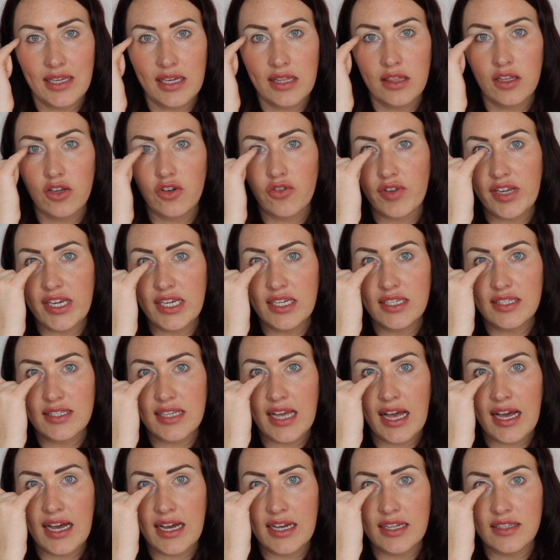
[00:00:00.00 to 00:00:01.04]
in the crease
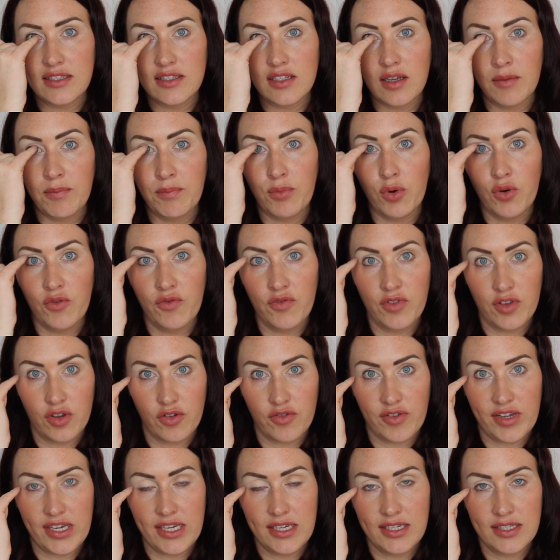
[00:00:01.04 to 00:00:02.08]
and above the
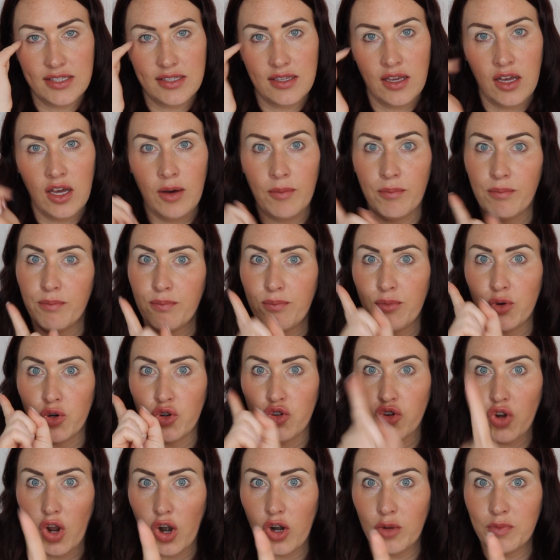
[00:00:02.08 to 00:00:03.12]
crease,
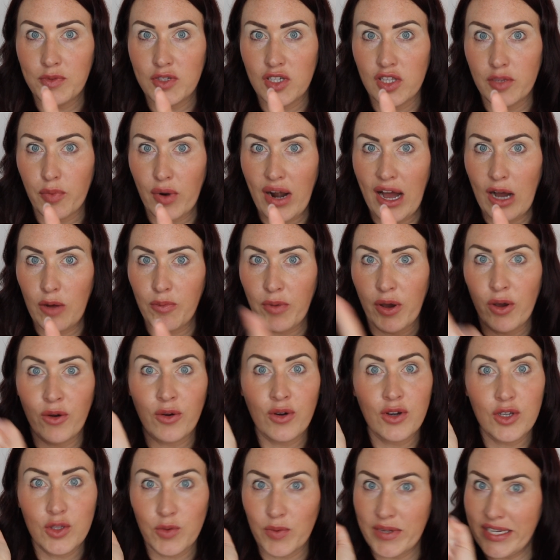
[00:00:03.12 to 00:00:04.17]
but not up to the brow
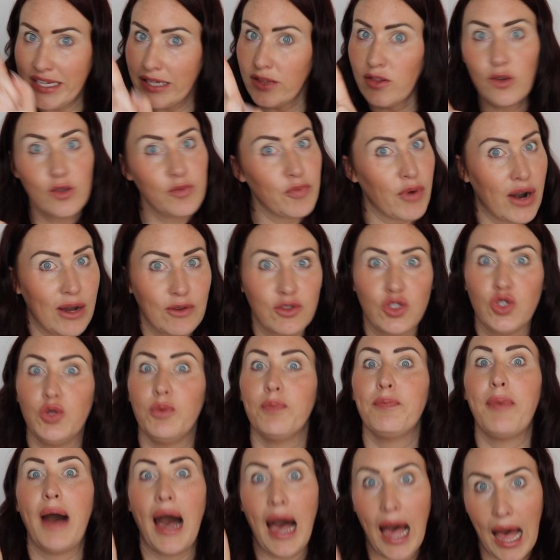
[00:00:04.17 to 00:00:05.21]
bone, because we need those brows to
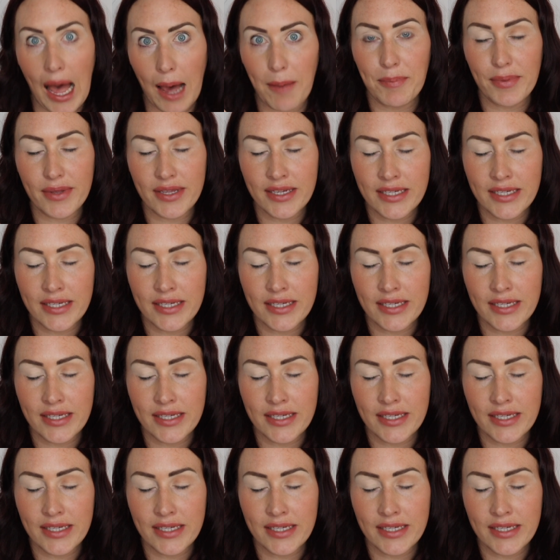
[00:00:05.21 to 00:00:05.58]
pop.